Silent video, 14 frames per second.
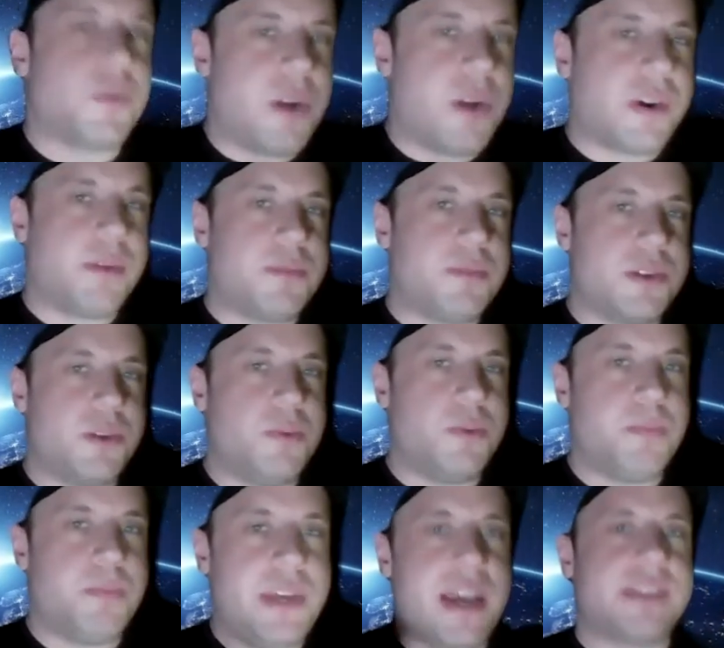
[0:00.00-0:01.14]
welcome to
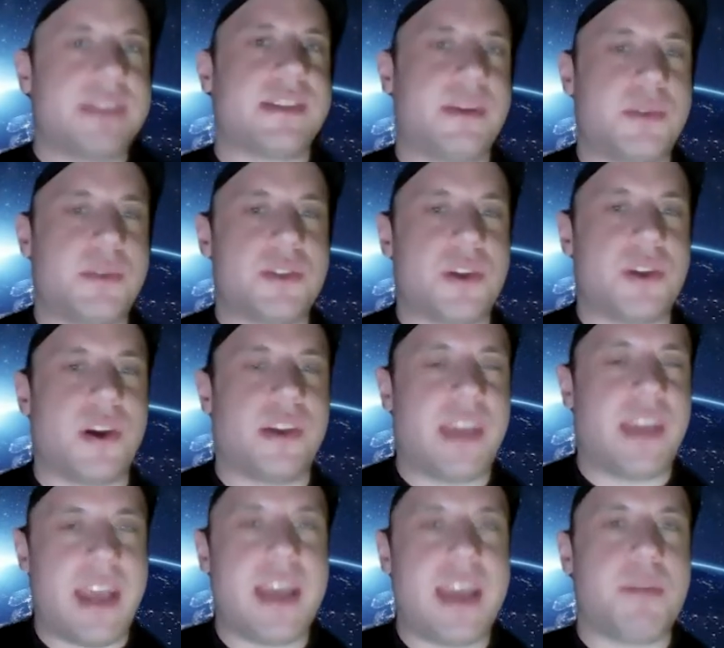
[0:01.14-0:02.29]
BSing with Sean
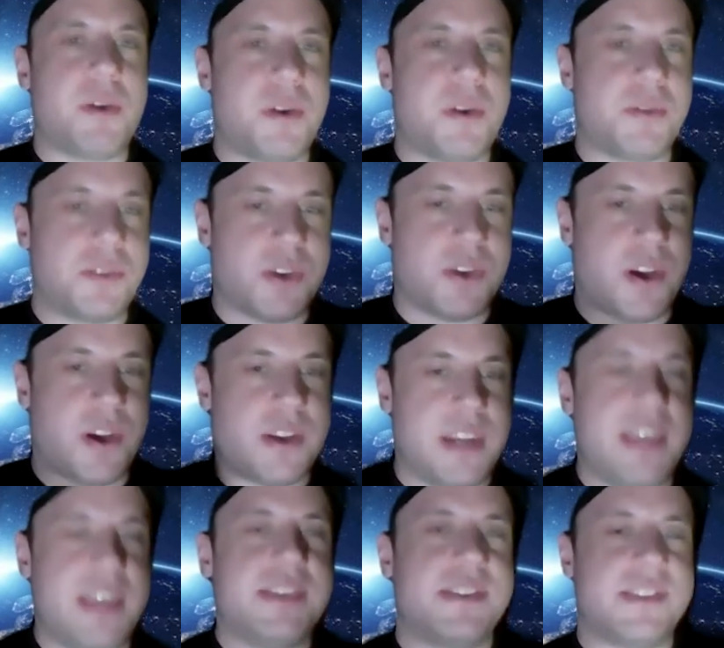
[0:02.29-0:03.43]
K. I'm your host, Sean
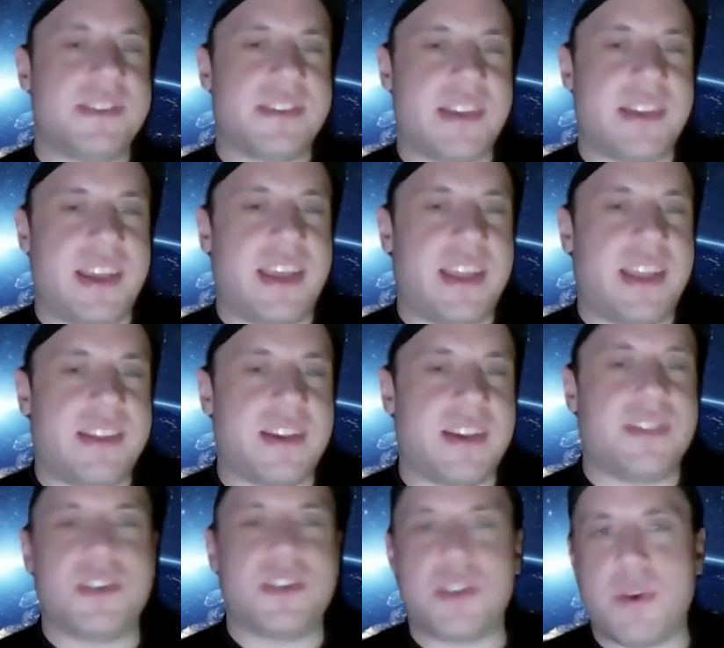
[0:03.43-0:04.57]
Kneese, and on
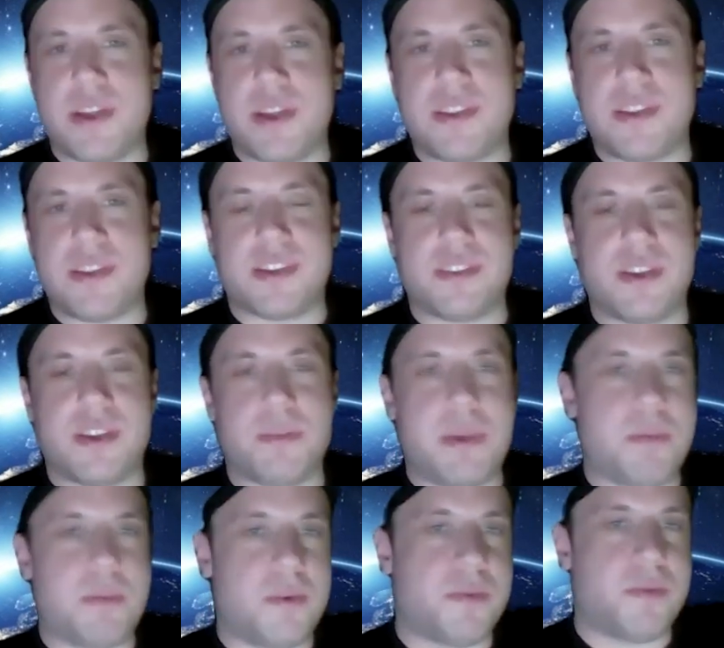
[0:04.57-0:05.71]
this show, I talk to
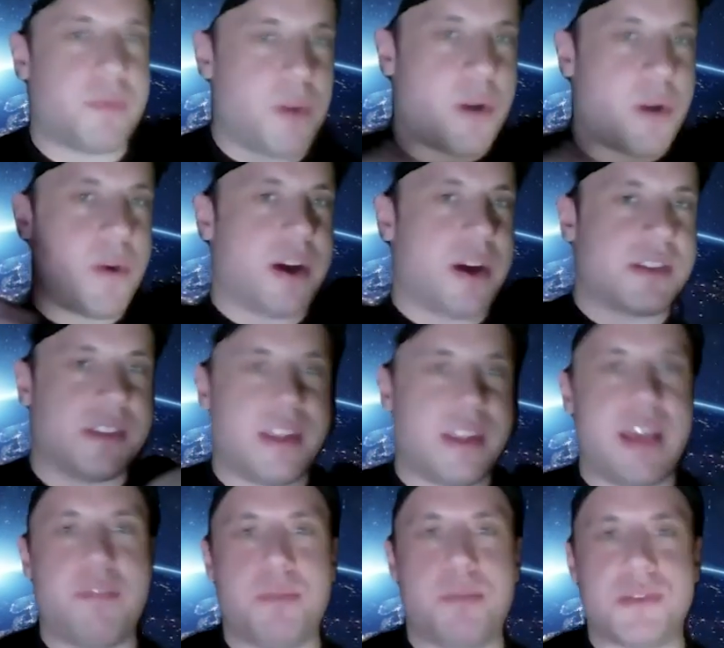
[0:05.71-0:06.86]
people from all walks of
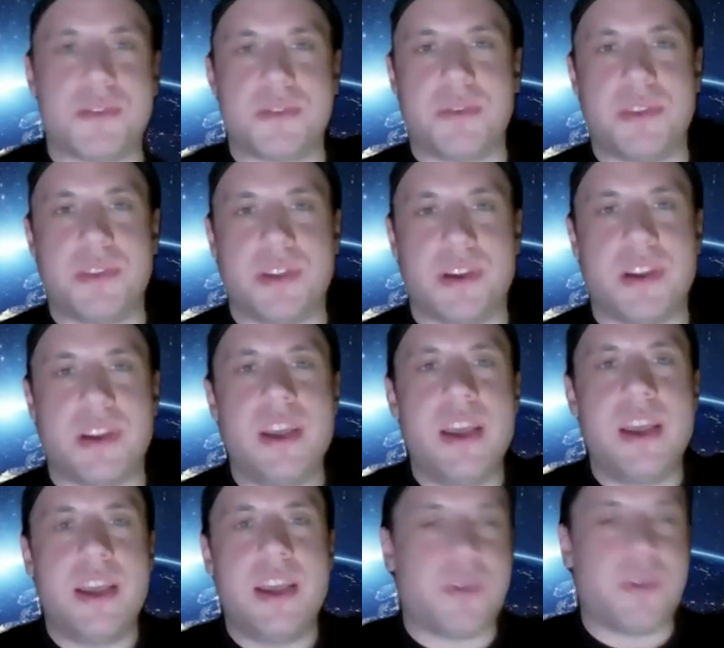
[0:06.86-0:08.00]
life pursuing their
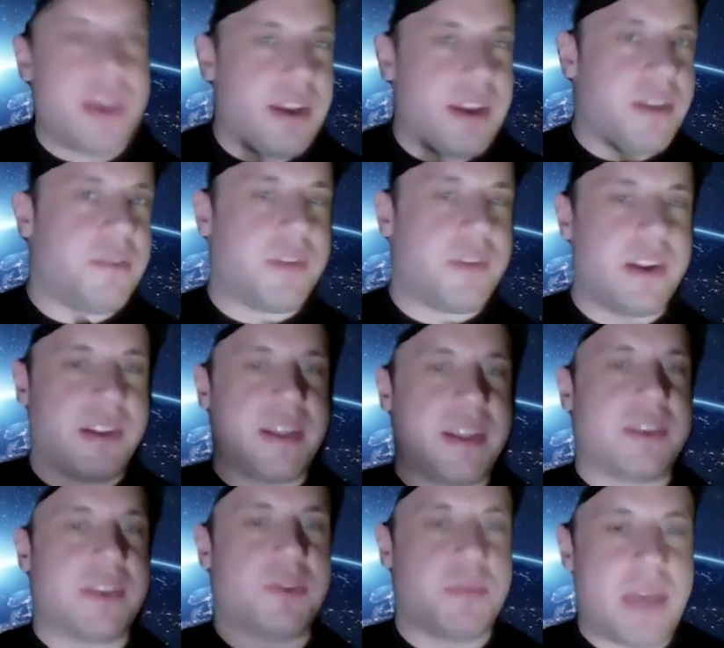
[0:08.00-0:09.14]
creative and
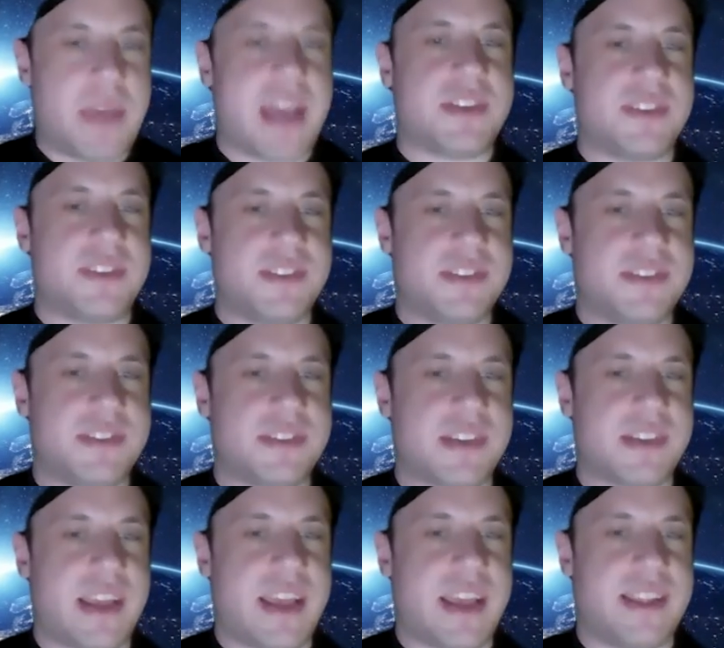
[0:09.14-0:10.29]
intellectual passions.
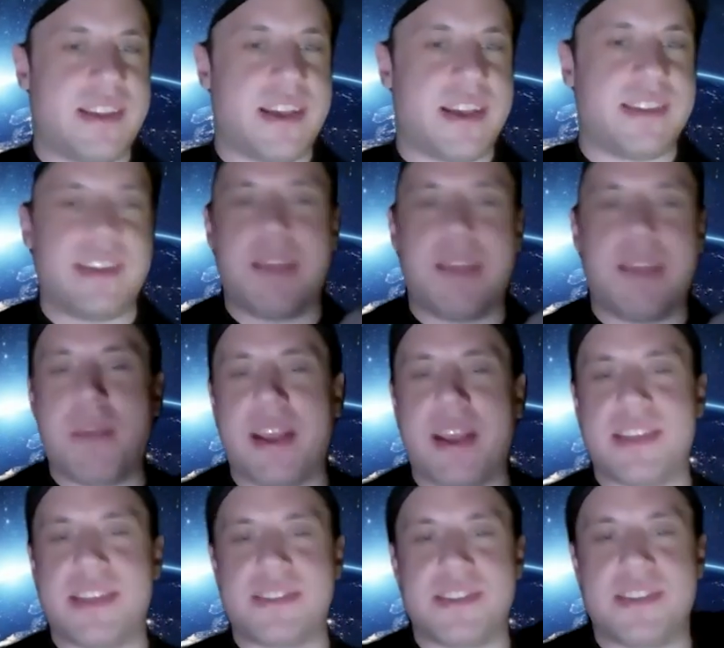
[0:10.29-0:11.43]
And today, my
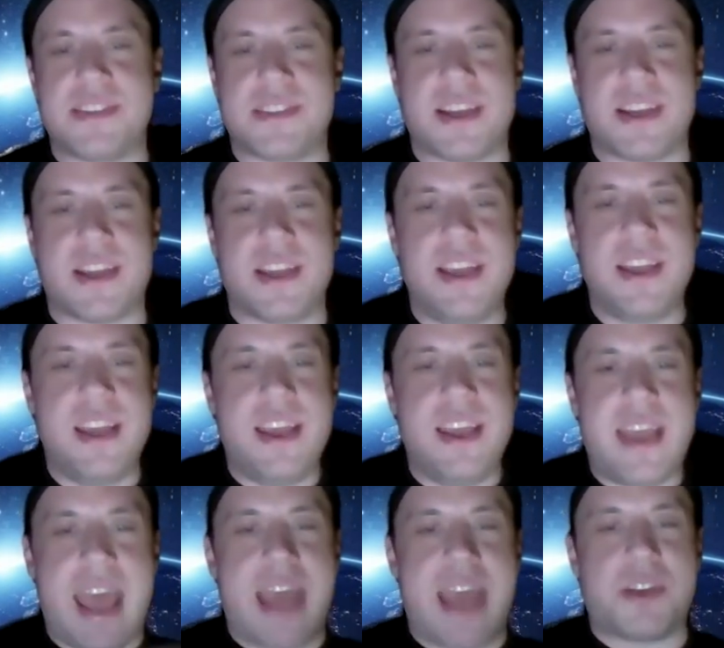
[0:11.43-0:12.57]
guest is
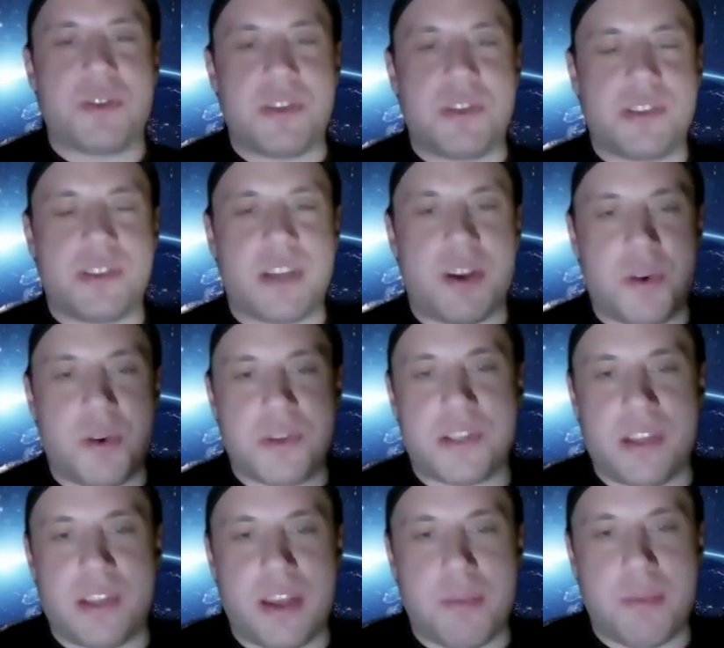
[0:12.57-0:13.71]
actress
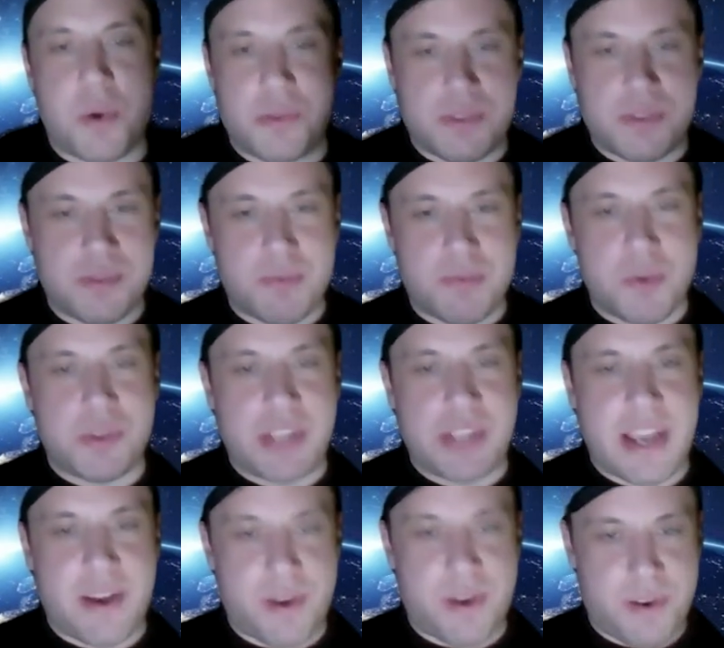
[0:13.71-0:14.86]
Ursula
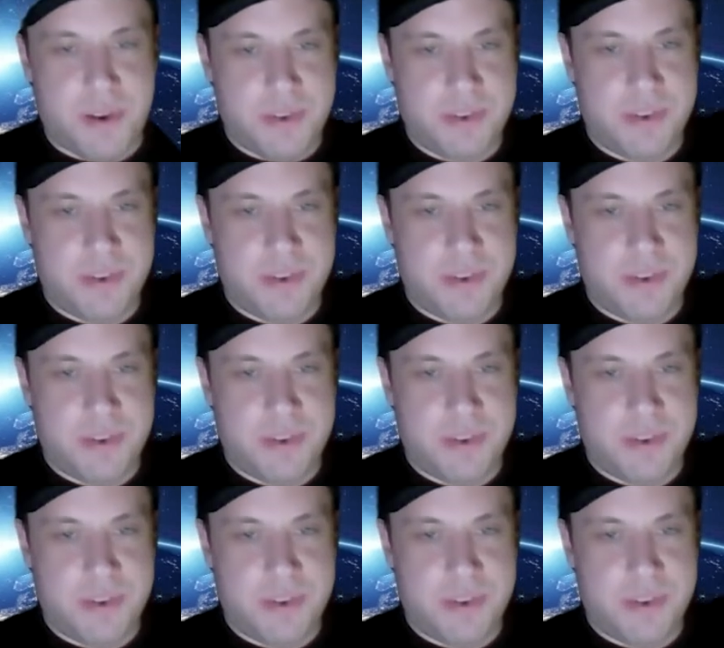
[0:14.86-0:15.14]
Monteiro,